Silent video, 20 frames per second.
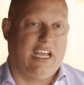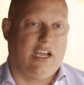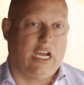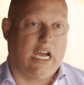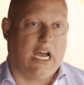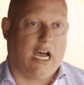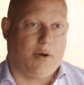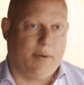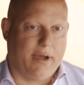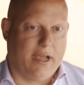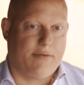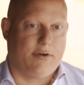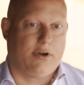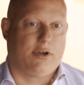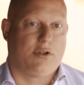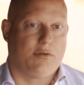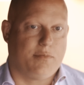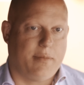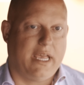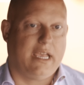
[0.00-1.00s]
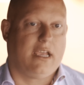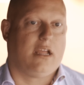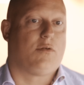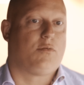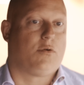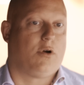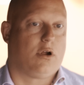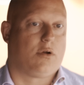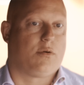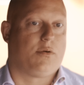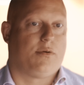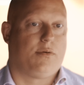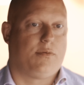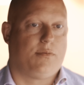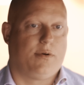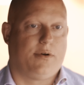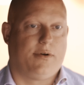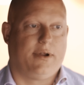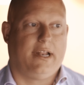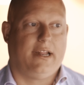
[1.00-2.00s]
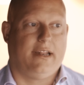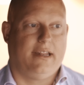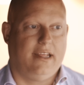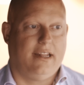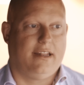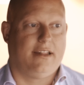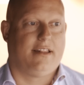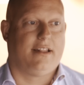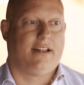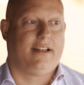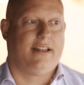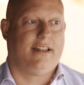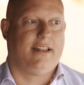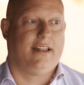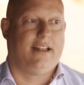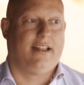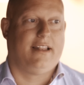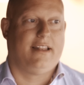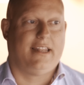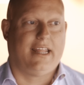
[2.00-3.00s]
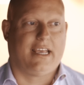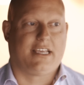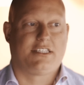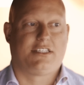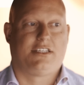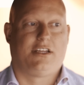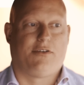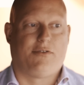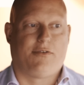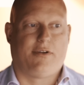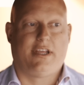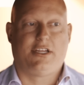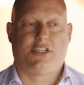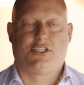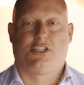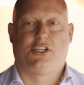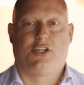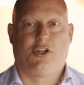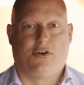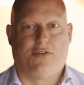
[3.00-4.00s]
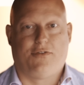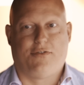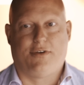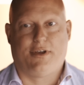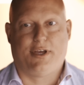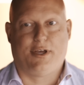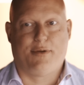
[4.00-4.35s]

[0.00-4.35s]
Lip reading: However, to make it work, we really needed the next generation of